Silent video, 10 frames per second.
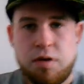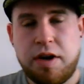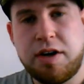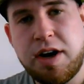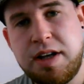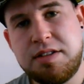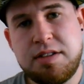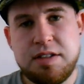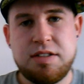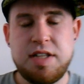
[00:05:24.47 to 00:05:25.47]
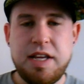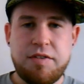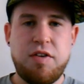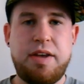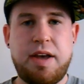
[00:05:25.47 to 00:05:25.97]
Right guys, this is
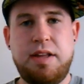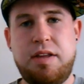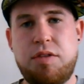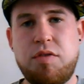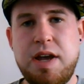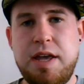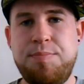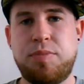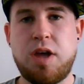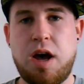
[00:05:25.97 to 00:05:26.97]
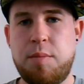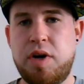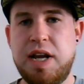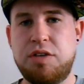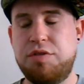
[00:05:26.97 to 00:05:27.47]
Sneaker Freaker83.
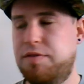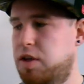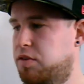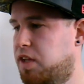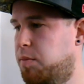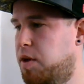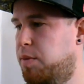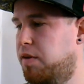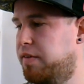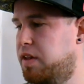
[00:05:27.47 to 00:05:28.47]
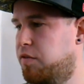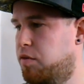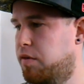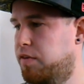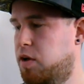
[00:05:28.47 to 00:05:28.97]
My next review is going to be a bit of a
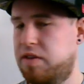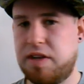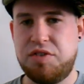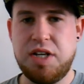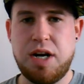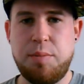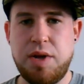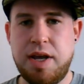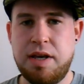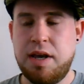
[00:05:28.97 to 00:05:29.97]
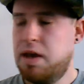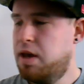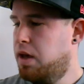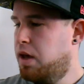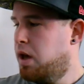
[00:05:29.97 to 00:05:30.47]
different review. It's actually going to be
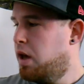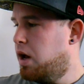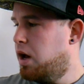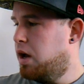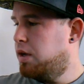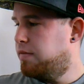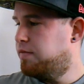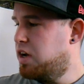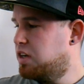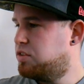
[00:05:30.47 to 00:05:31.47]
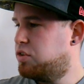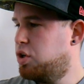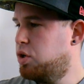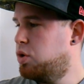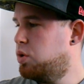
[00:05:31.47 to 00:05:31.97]
the first
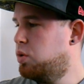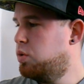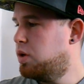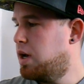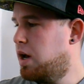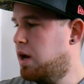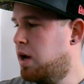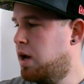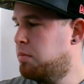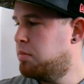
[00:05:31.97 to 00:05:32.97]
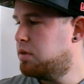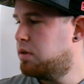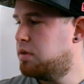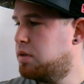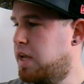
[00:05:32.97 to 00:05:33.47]
two
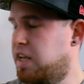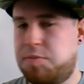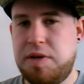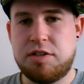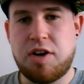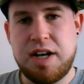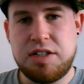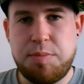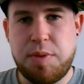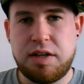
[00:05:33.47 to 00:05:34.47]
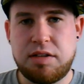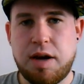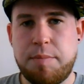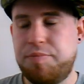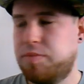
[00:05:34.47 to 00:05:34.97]
SBs I actually picked
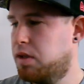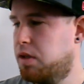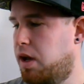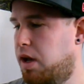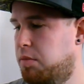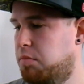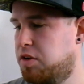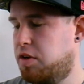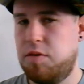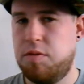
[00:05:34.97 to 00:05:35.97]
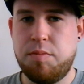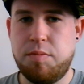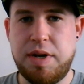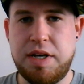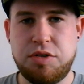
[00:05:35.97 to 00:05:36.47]
up. So
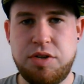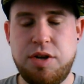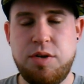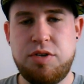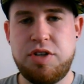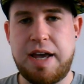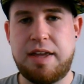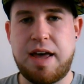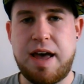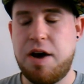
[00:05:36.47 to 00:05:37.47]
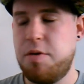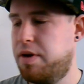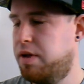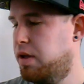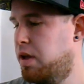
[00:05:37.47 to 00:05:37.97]
make sure you check that out.